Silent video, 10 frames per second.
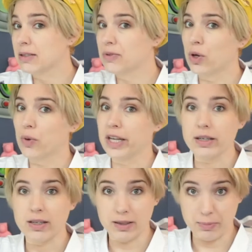even though
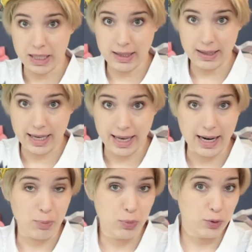they admit that they
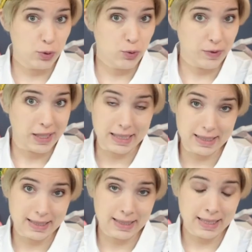cannot prove
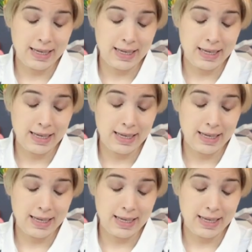this.